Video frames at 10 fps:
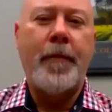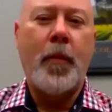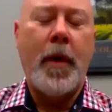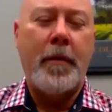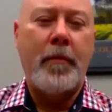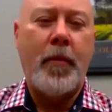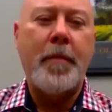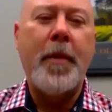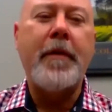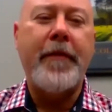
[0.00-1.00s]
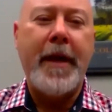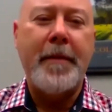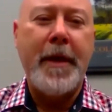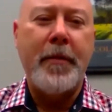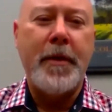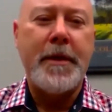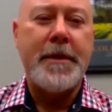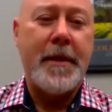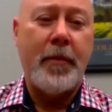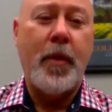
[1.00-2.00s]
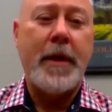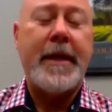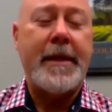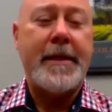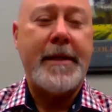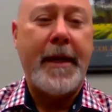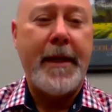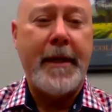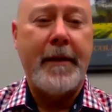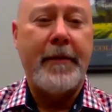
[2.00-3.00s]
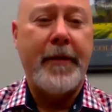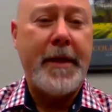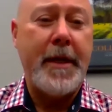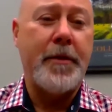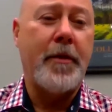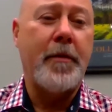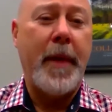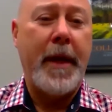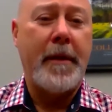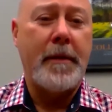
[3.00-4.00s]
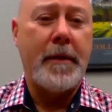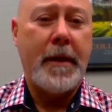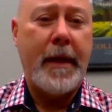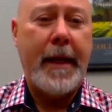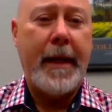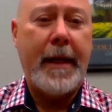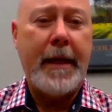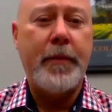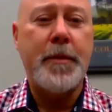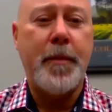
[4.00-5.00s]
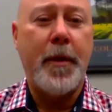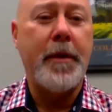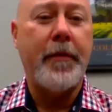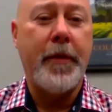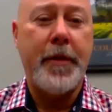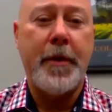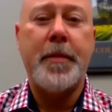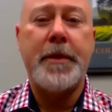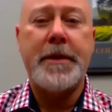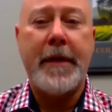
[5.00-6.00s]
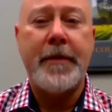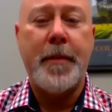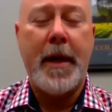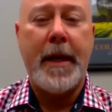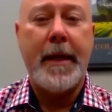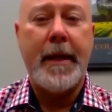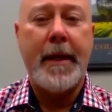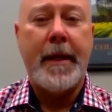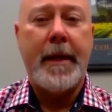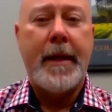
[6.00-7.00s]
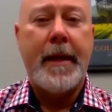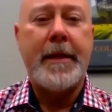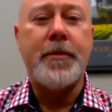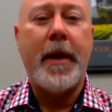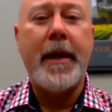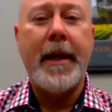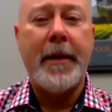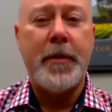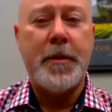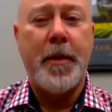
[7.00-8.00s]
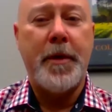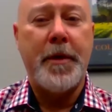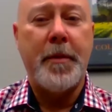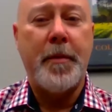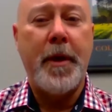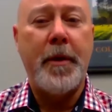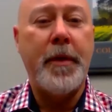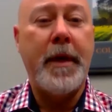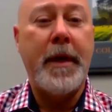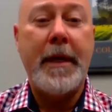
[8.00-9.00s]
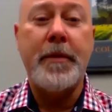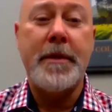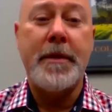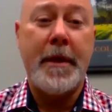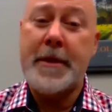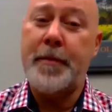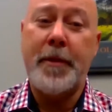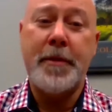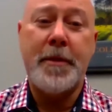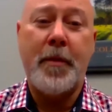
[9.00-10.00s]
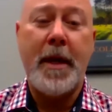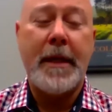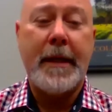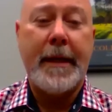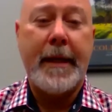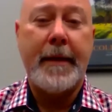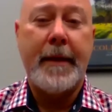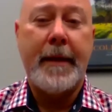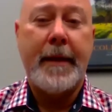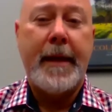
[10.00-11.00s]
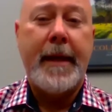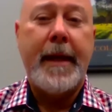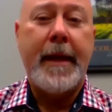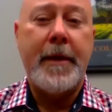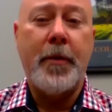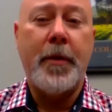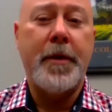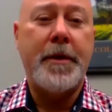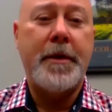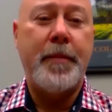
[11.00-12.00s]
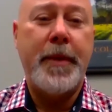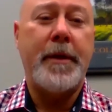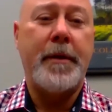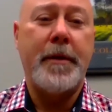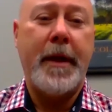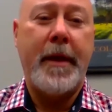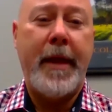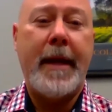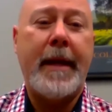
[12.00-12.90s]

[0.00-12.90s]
what motivated me was one case study of a 10-year-old male, and he was burned over 30% of his body, and his right leg was burned to the bone, and he was not supposed to walk again. And in order to build that